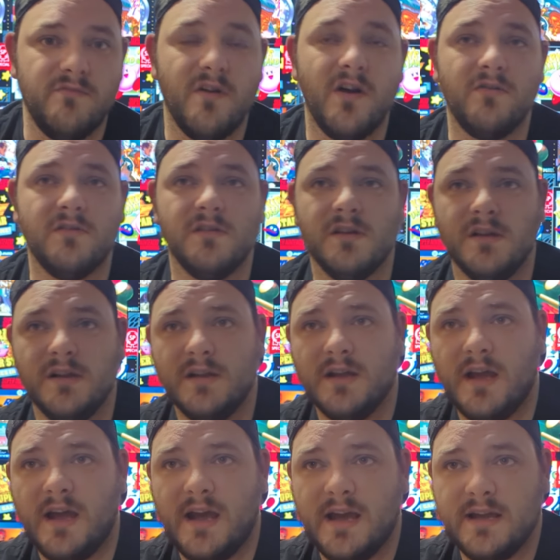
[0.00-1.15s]
Roll,
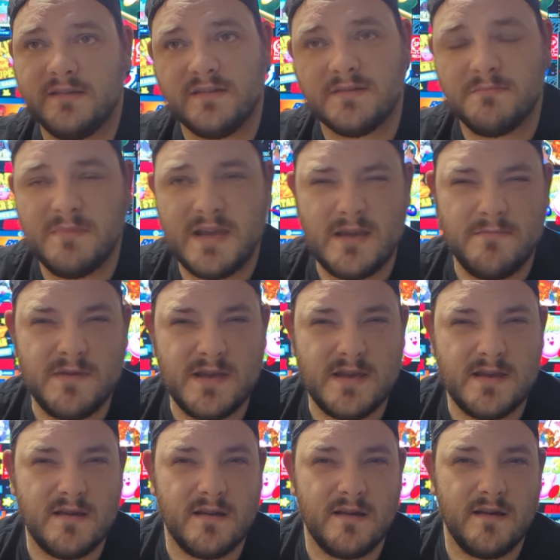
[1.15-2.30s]
and
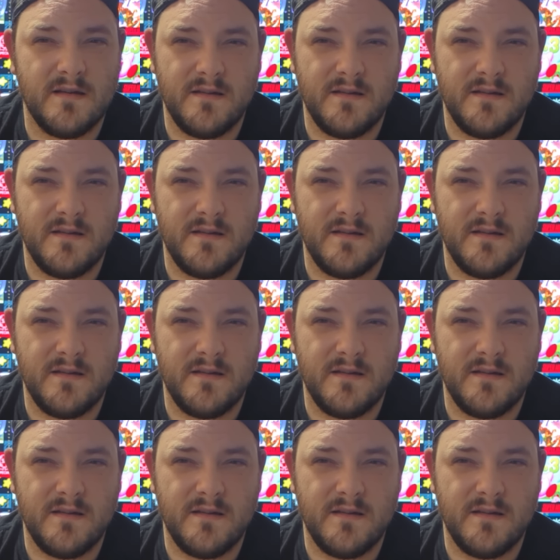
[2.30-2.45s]
maybe